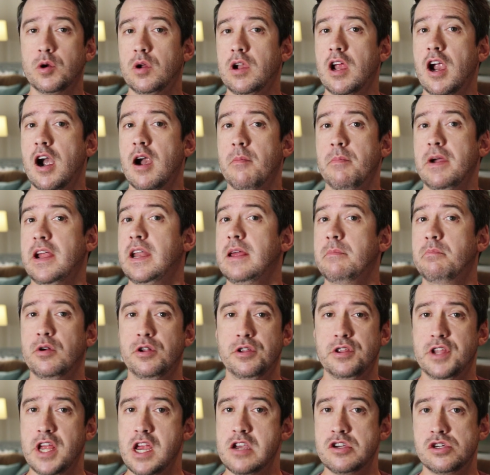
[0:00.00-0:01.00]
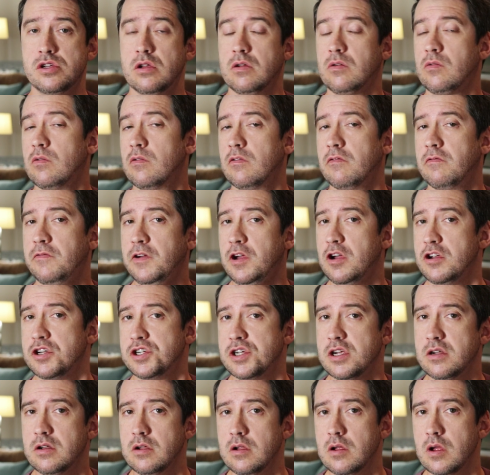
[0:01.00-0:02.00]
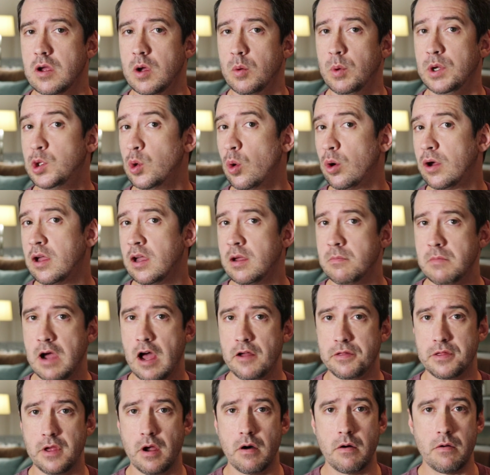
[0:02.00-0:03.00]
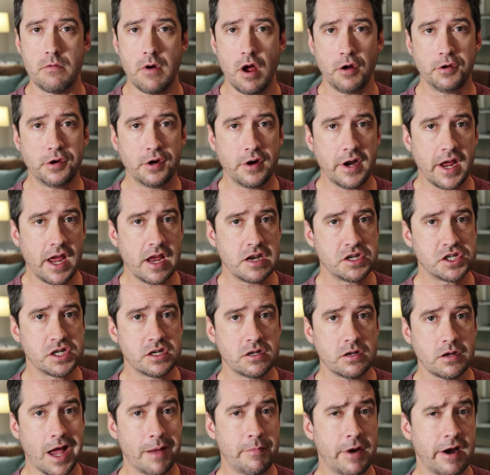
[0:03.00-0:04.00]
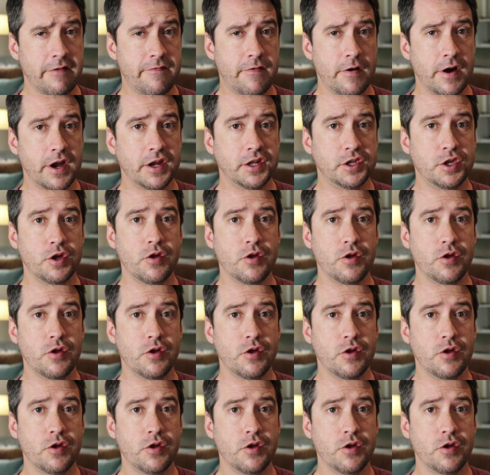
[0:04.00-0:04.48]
To clear up any potential confusion, when talking about the rotary engine, I'm referring